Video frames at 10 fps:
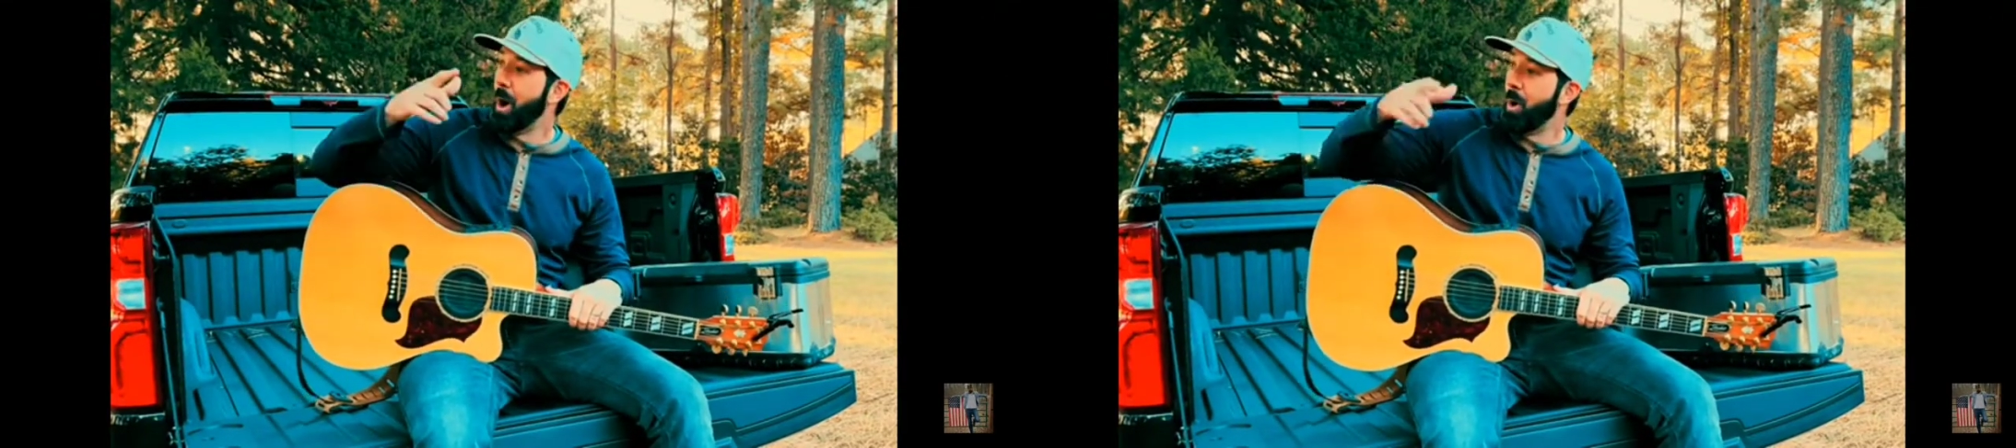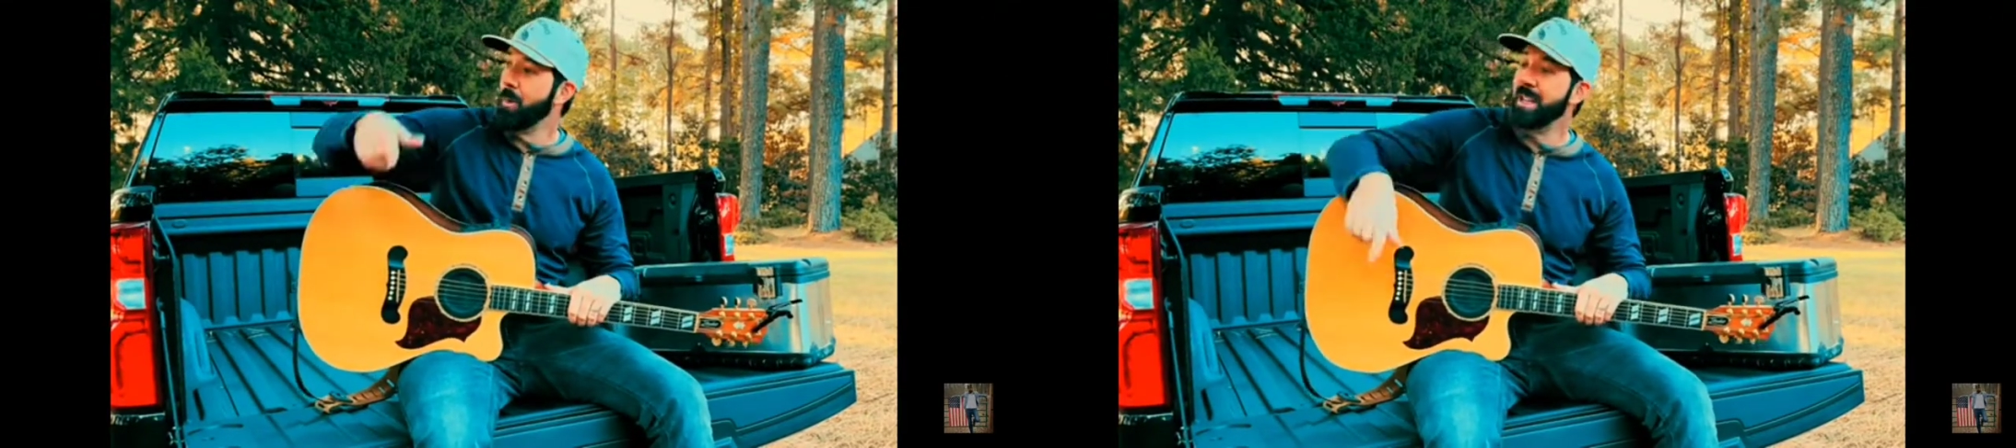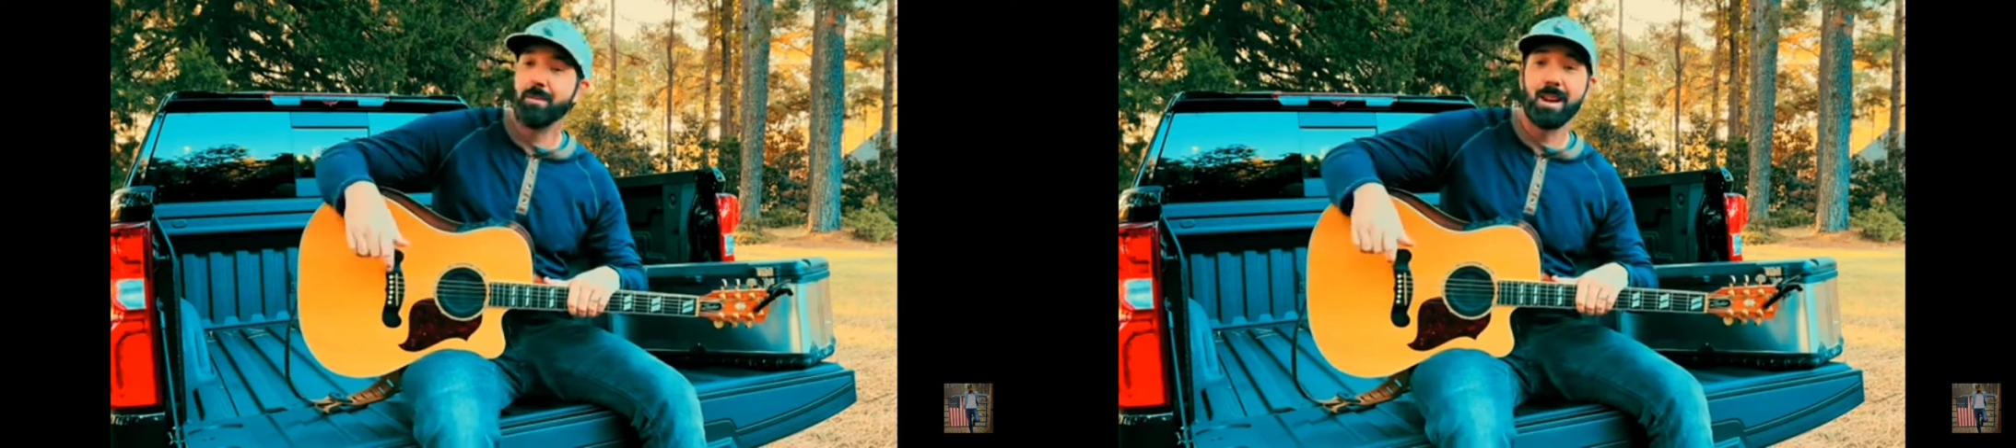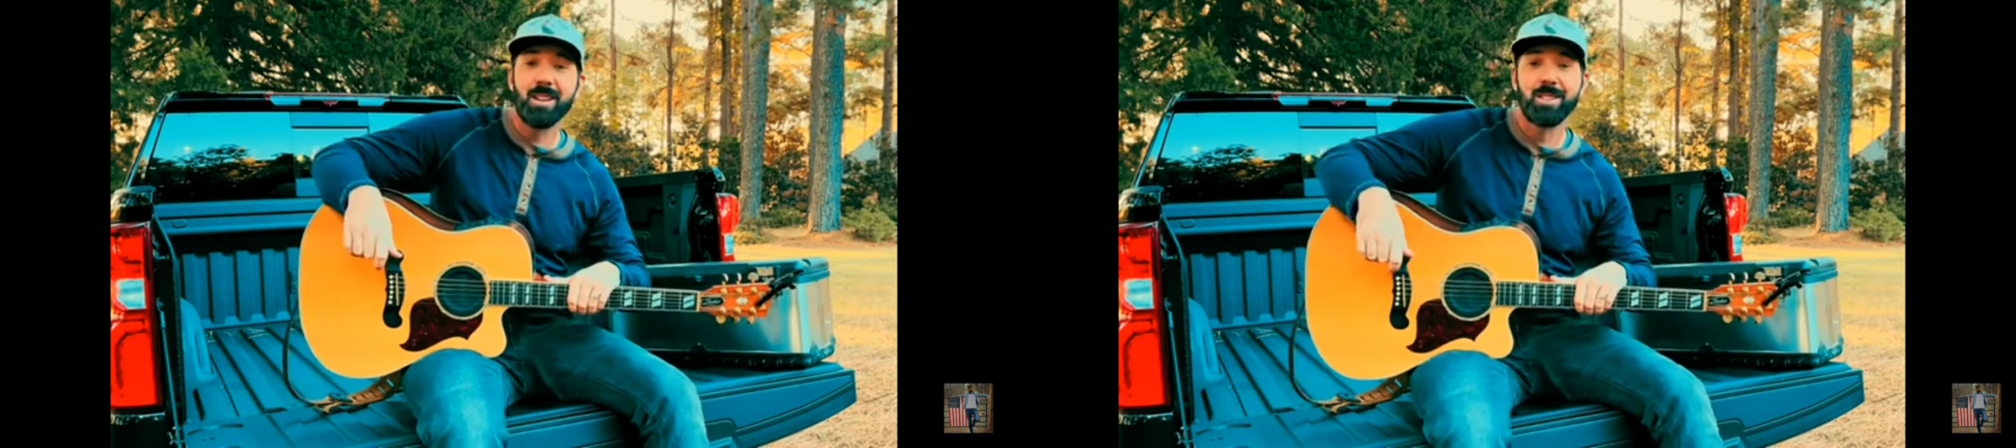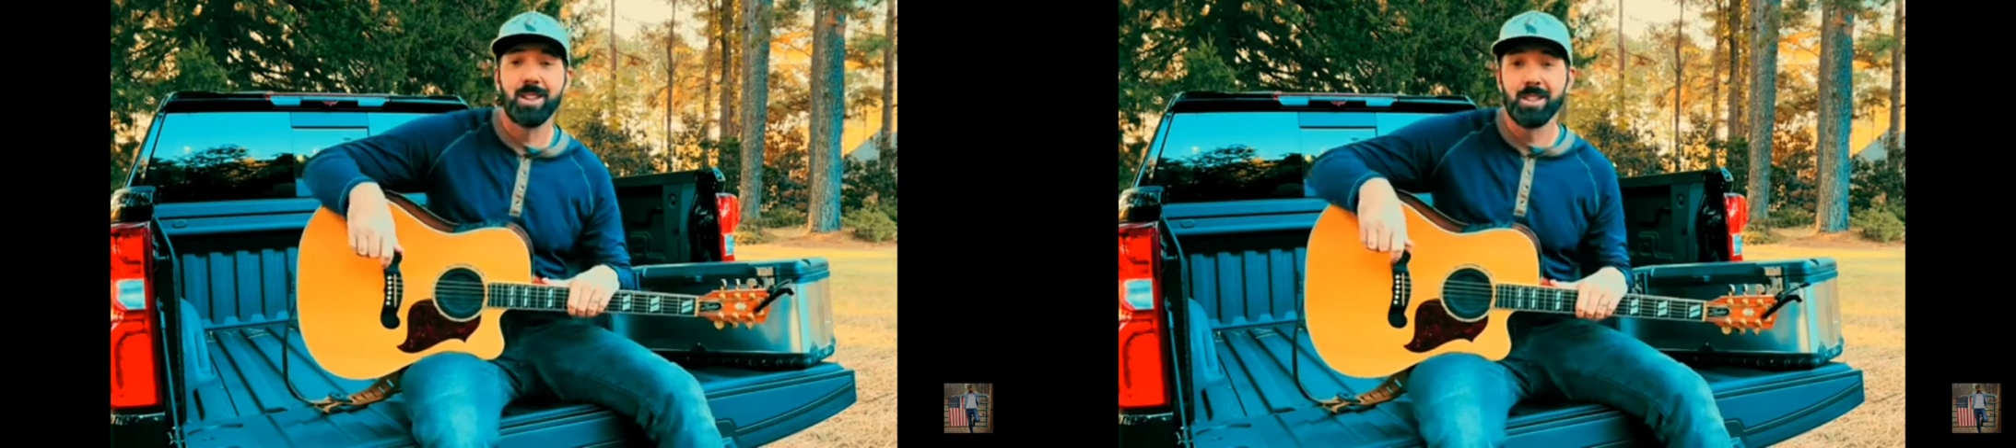Old Mickey
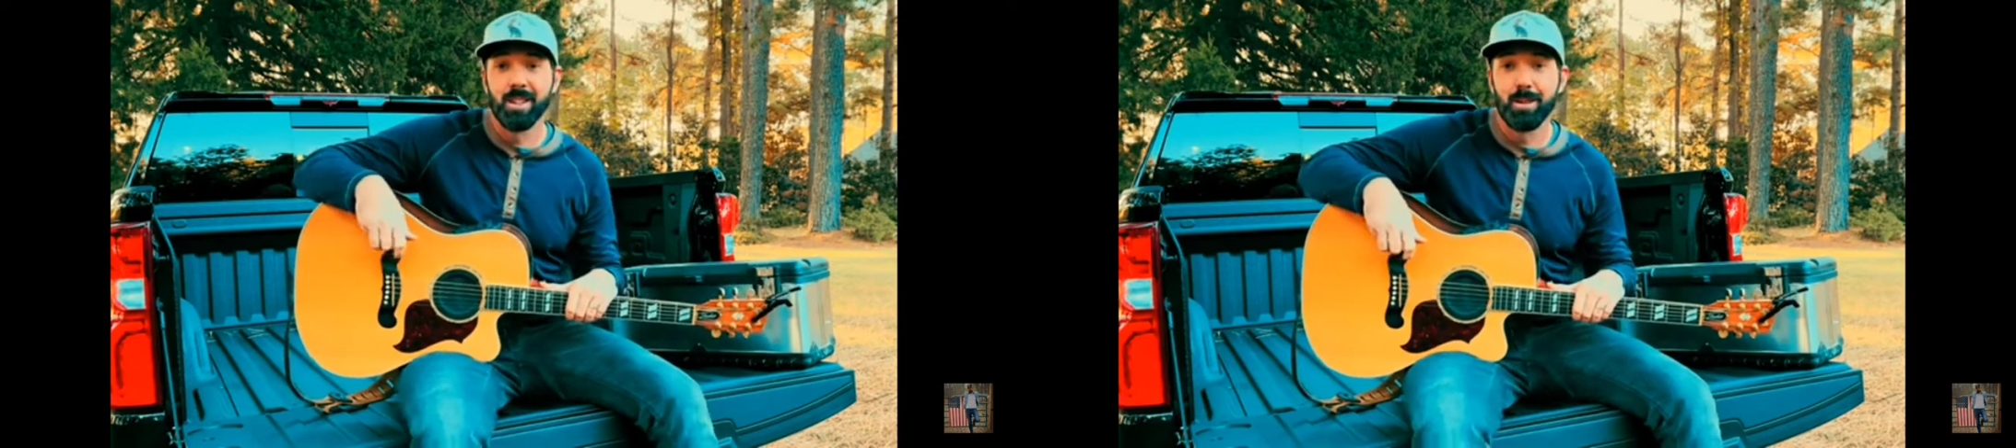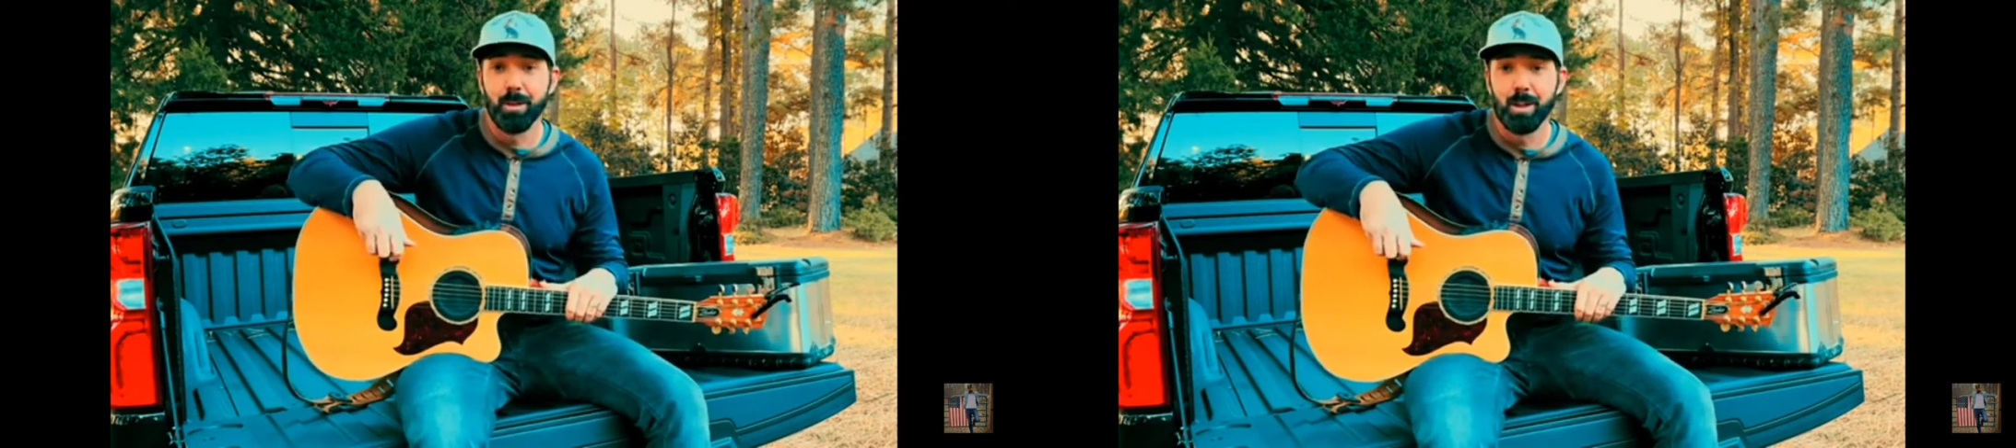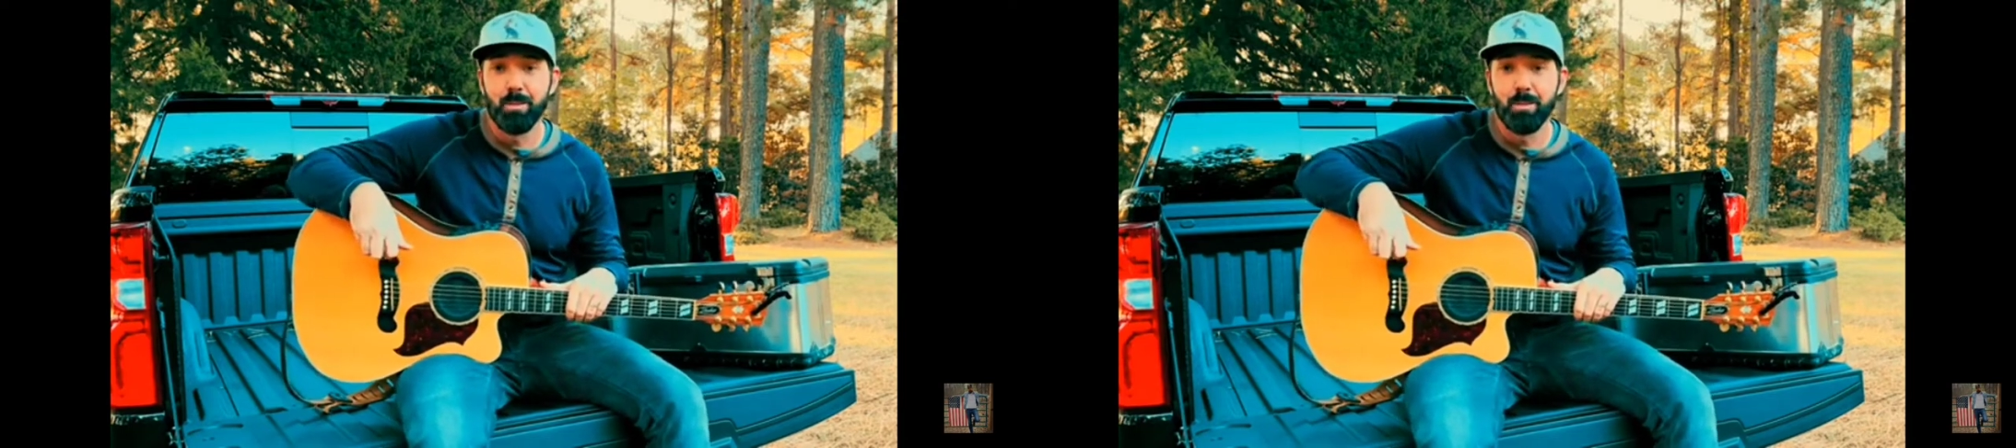Mouse done took the blue